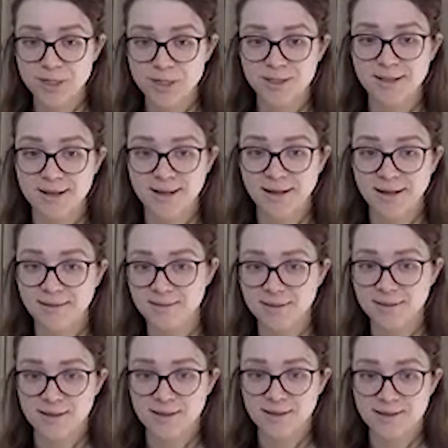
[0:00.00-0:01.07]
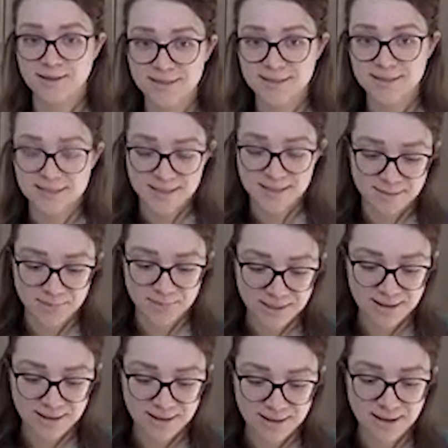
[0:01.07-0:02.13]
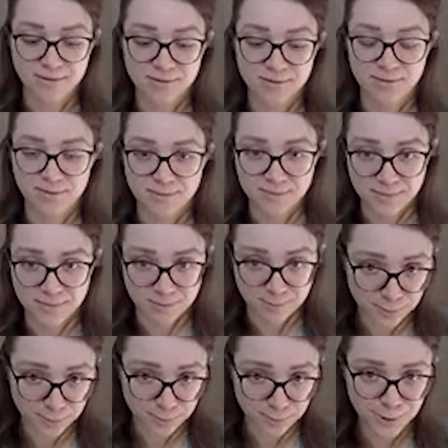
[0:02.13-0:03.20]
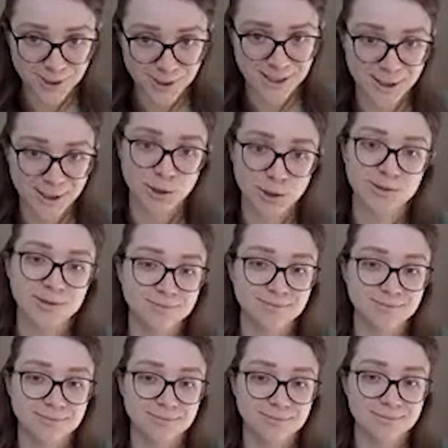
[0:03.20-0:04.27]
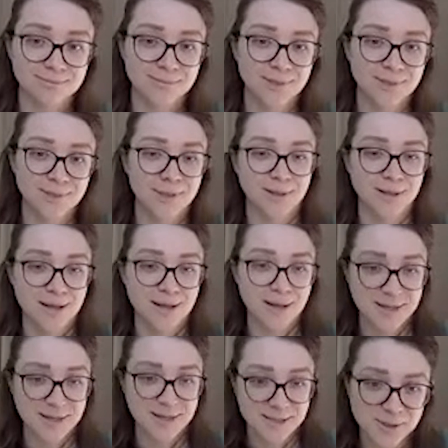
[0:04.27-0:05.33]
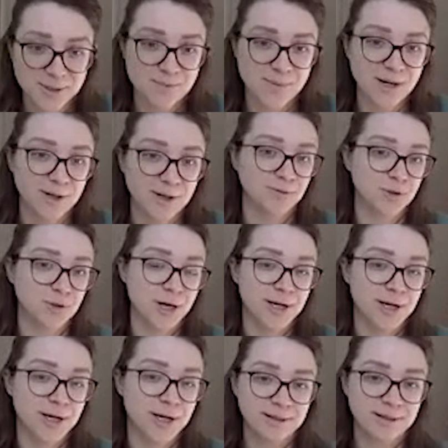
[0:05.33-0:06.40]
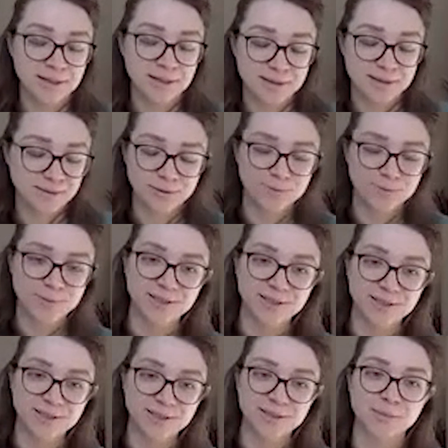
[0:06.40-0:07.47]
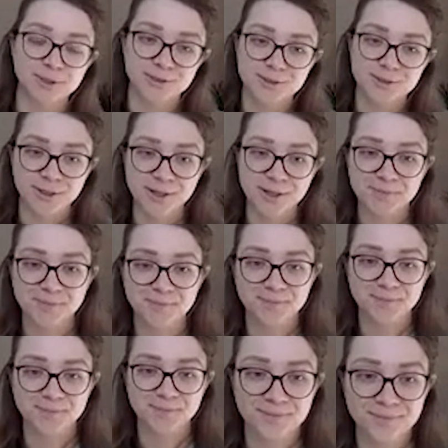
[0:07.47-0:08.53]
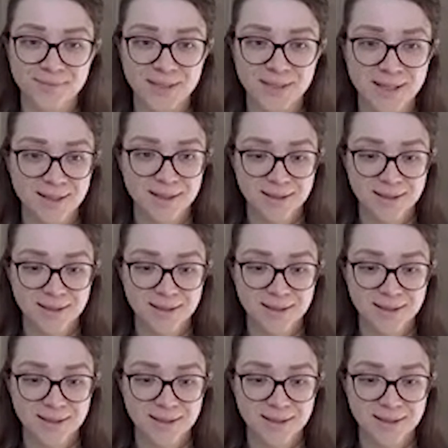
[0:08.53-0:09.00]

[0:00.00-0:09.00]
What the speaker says: Important to mention that this can be done fully in Go, except for the part of training and of building the model, sorry.